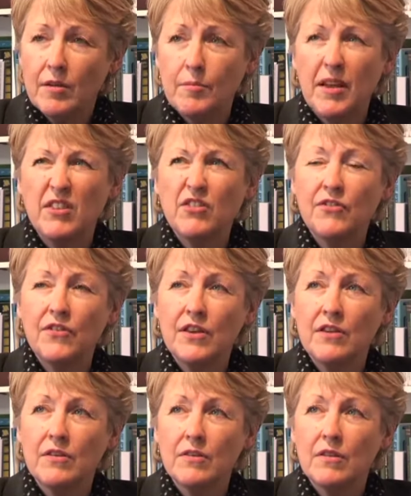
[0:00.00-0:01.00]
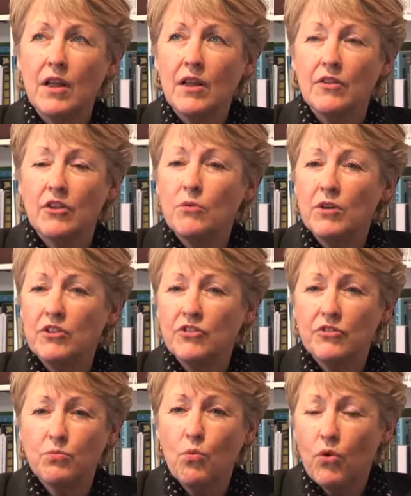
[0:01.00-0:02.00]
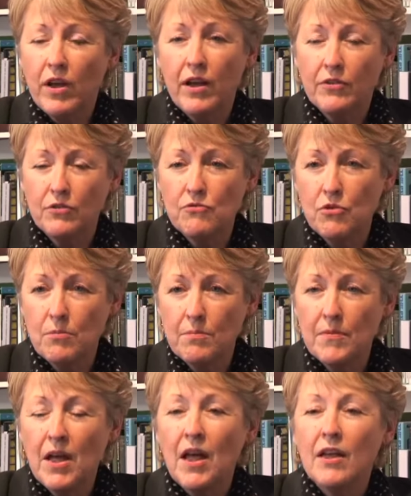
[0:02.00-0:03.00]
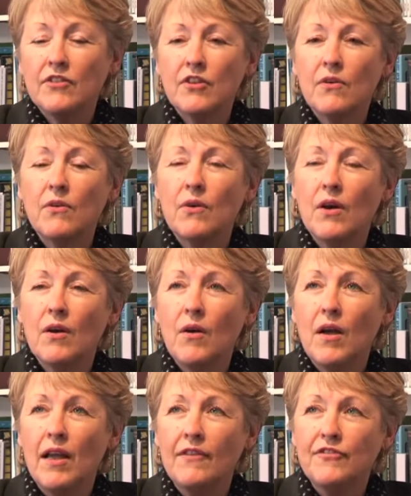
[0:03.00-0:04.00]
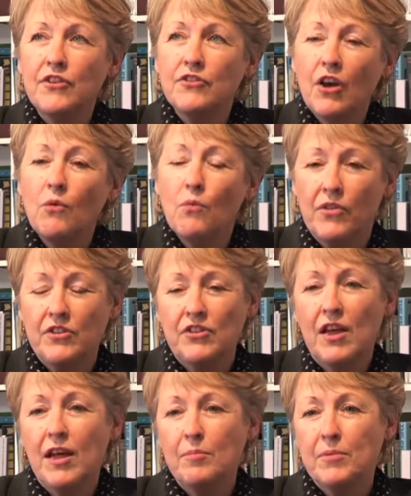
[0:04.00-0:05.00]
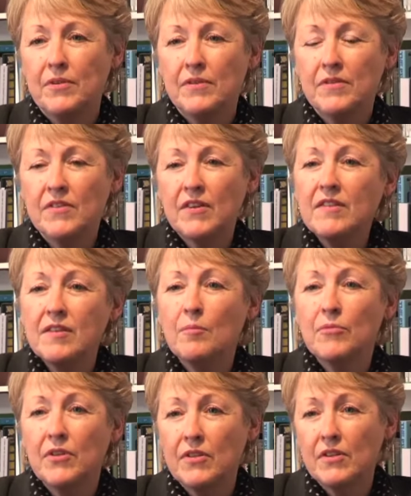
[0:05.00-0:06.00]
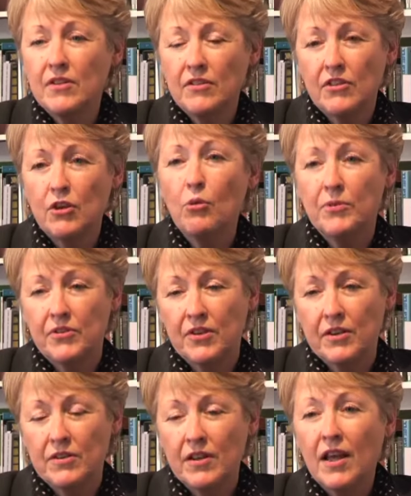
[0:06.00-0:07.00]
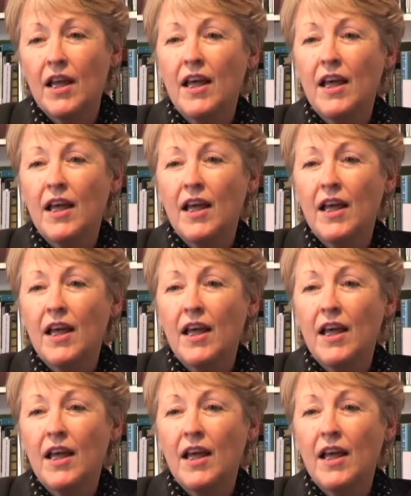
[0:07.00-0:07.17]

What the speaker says: It makes you feel that you want to just walk out the room. So if you don't want that to happen, say something that does the opposite.